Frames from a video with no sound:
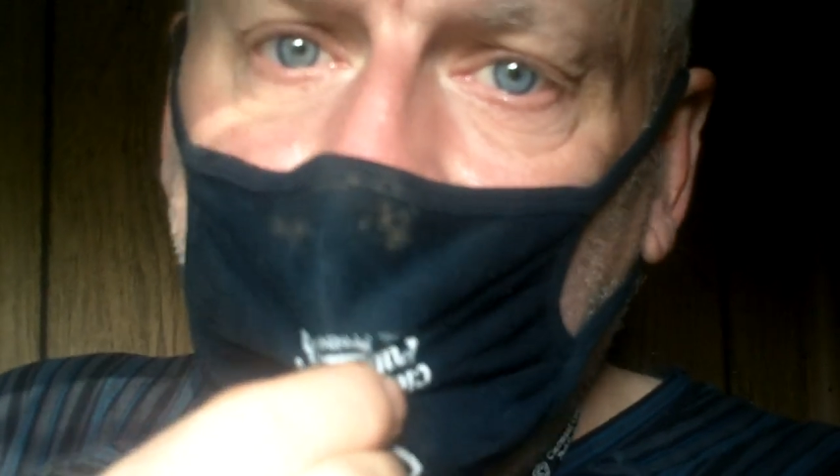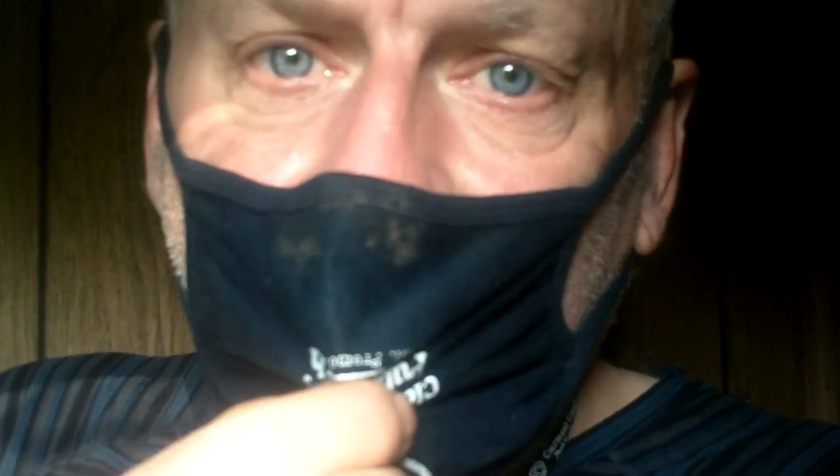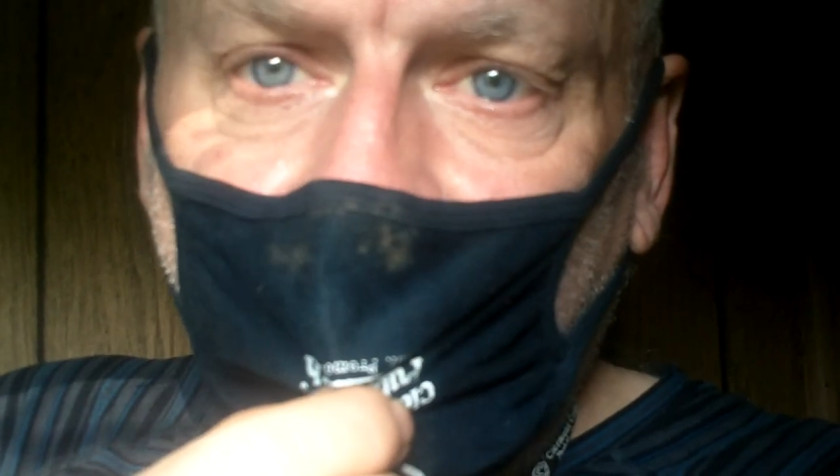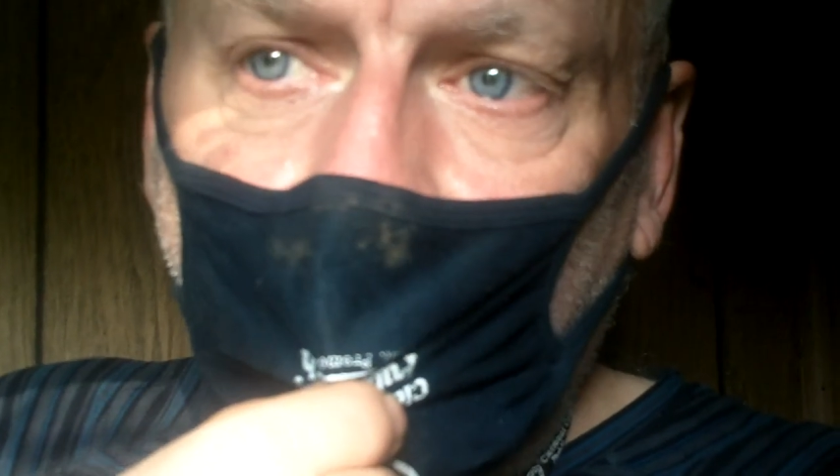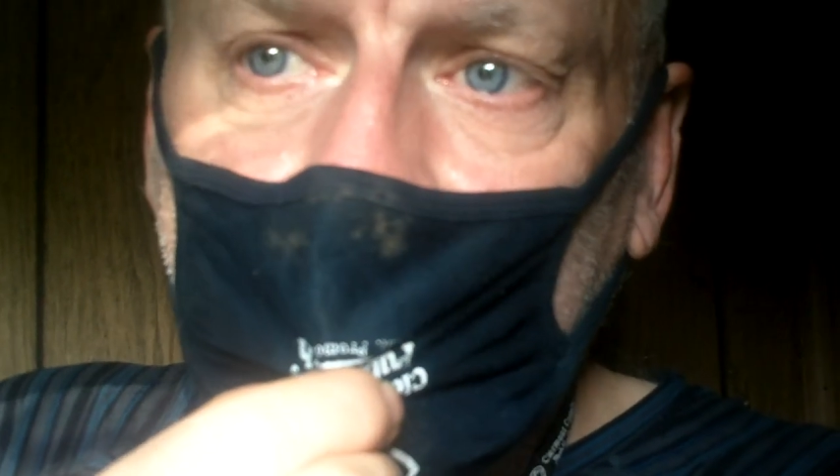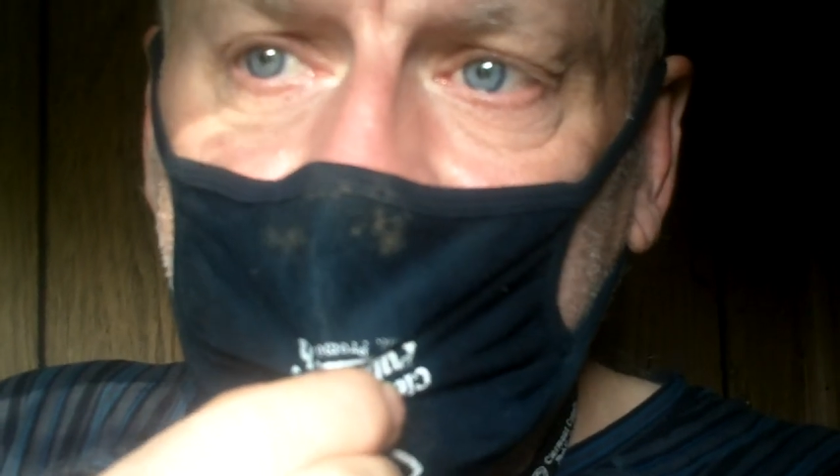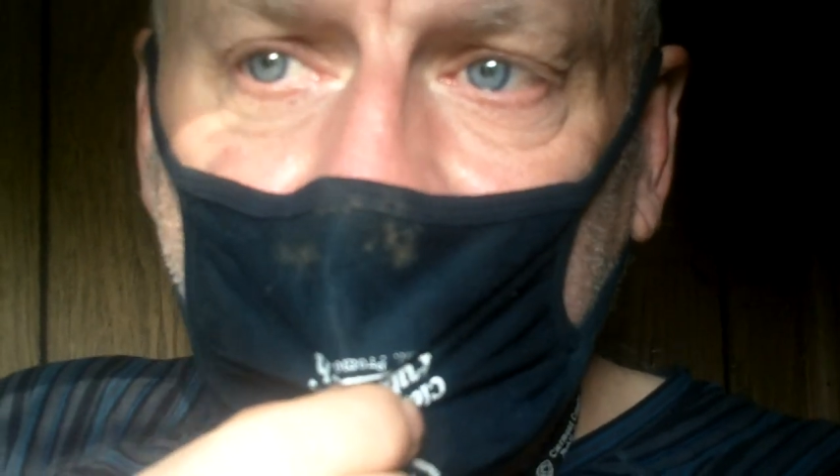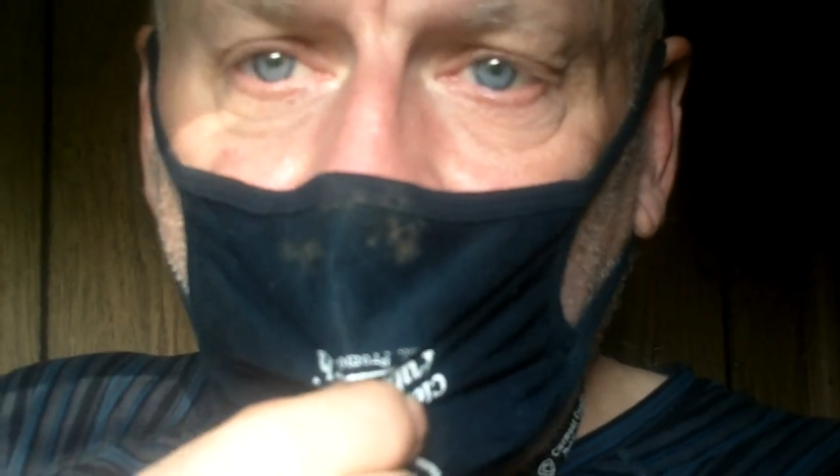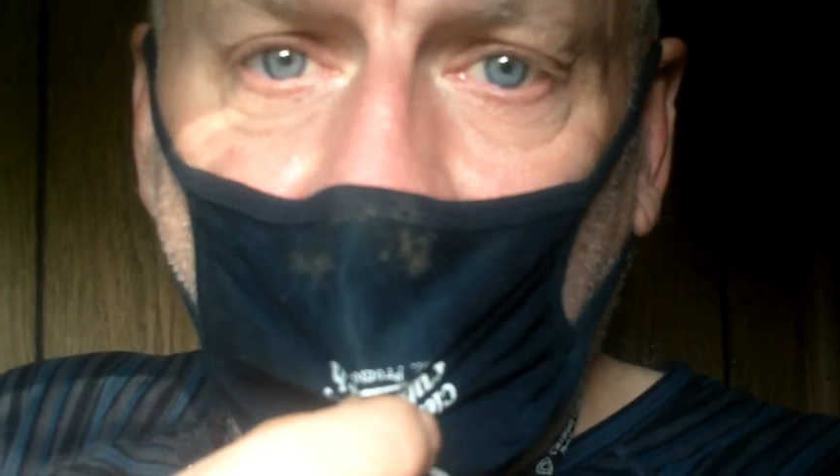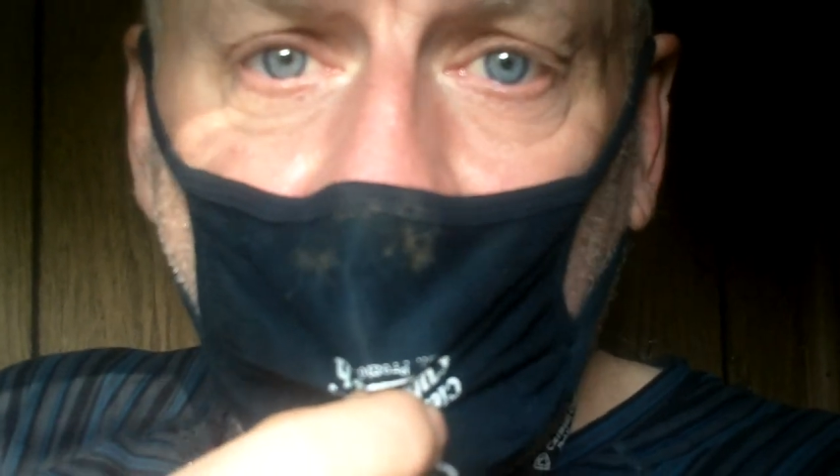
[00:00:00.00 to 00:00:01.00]
my
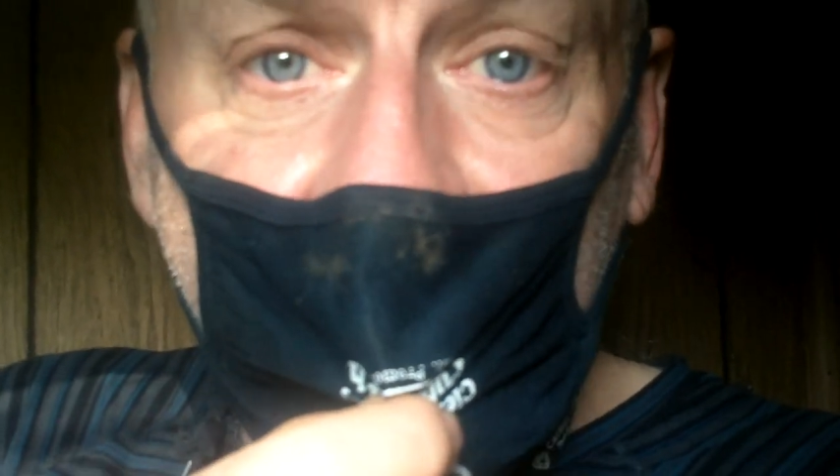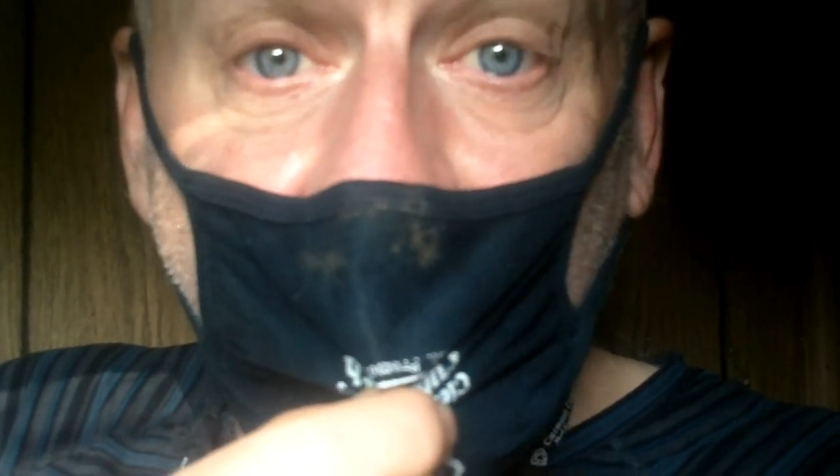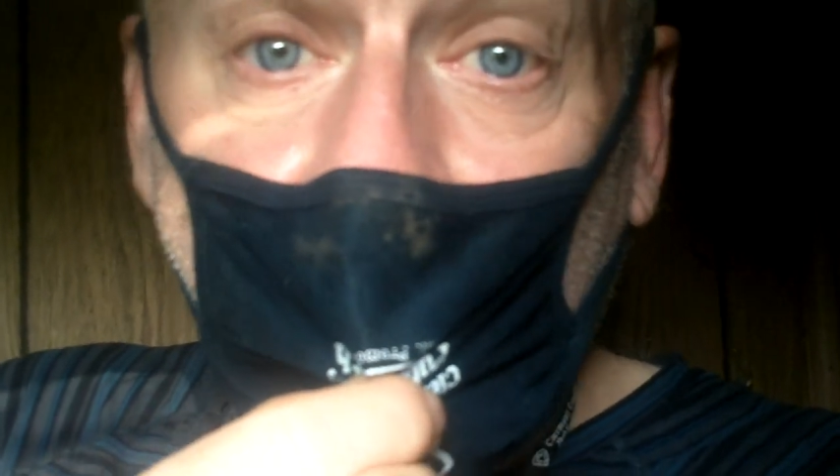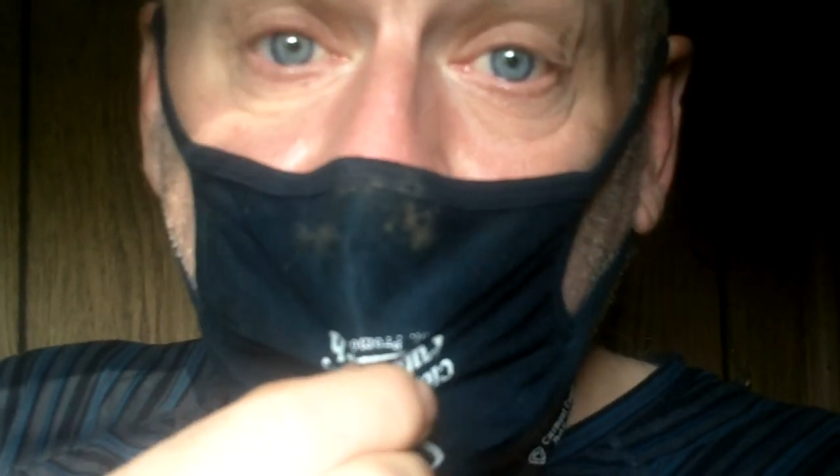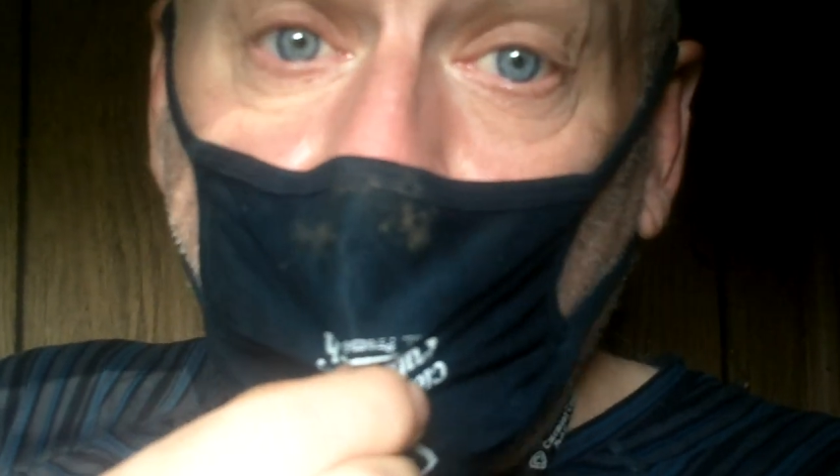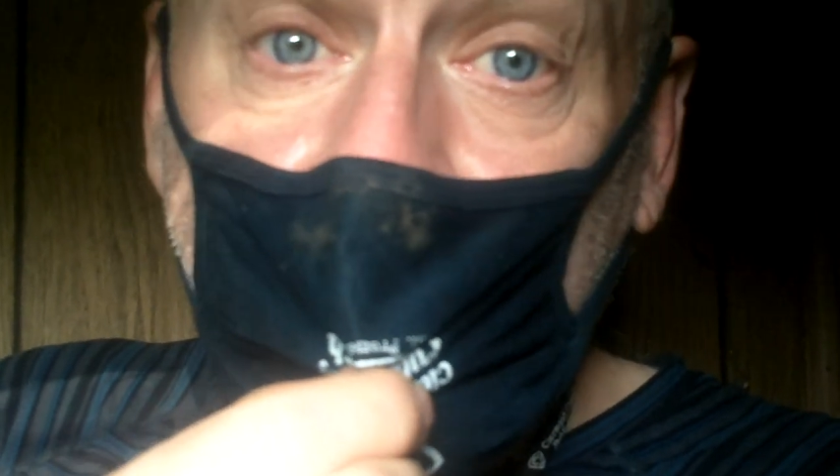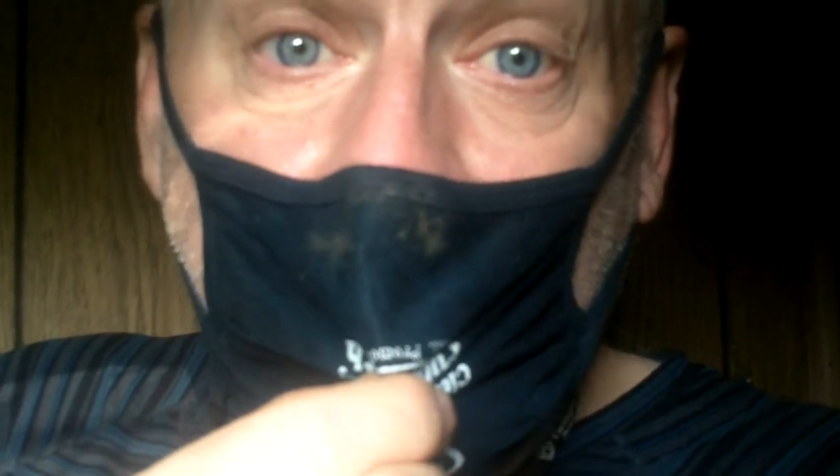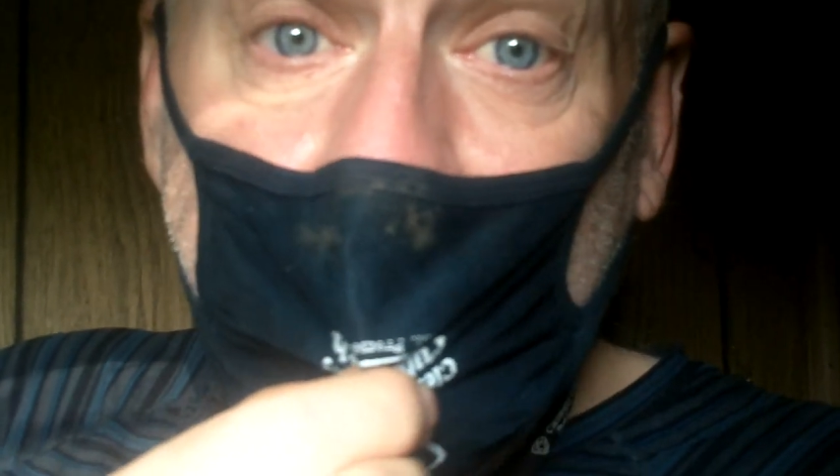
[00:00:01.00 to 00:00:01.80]
voice at all. Now, of course,